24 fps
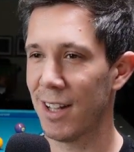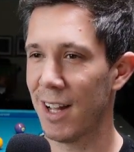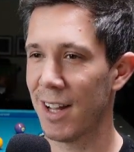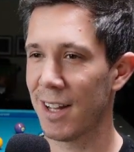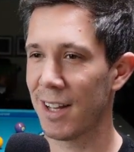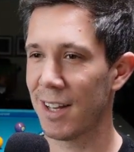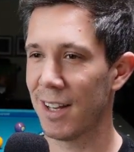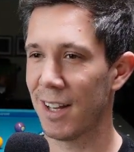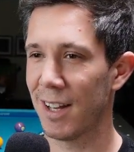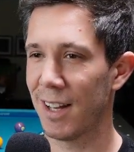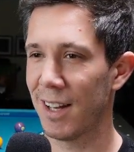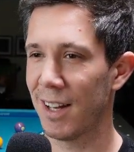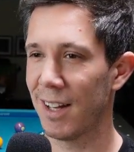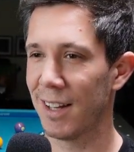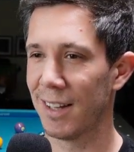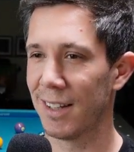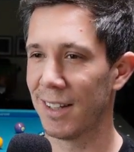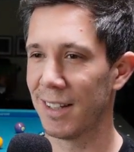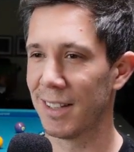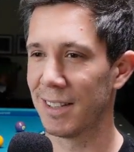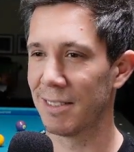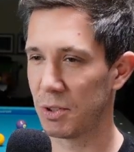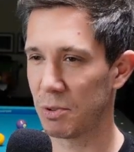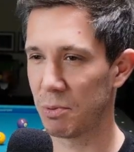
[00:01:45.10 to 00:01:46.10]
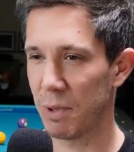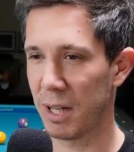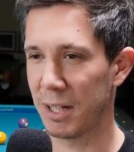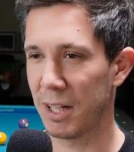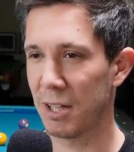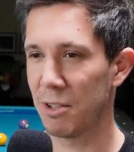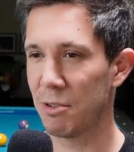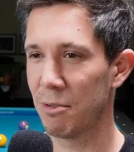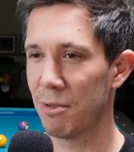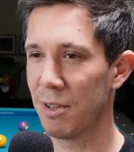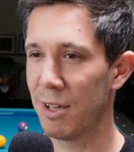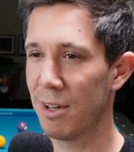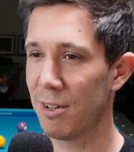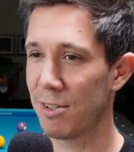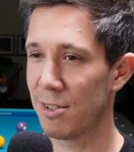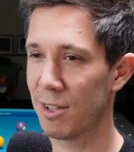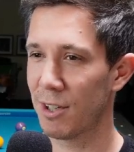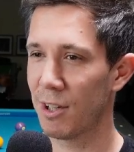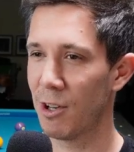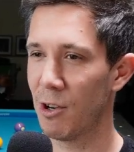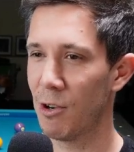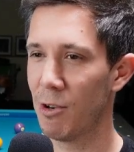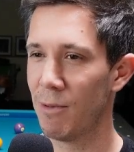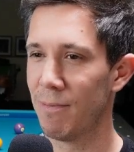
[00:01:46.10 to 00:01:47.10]
like uh, 22 years
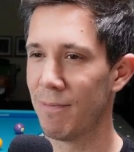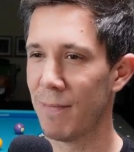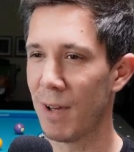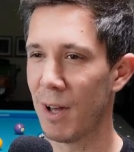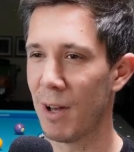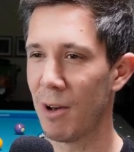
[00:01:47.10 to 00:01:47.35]
ago